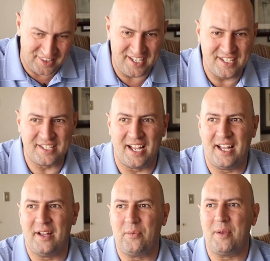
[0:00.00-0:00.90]
thing is,
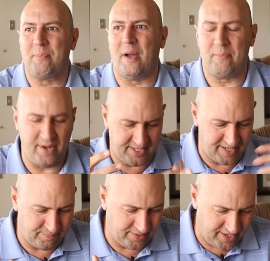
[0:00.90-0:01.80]
I, we I picked
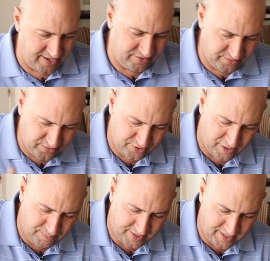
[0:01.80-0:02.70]
up, and Andrew was
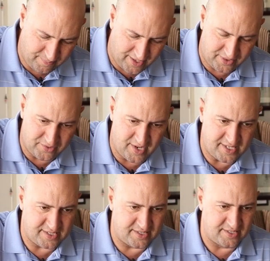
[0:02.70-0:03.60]
also picked up at the
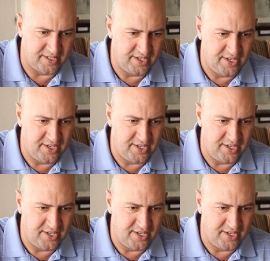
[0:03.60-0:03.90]
races.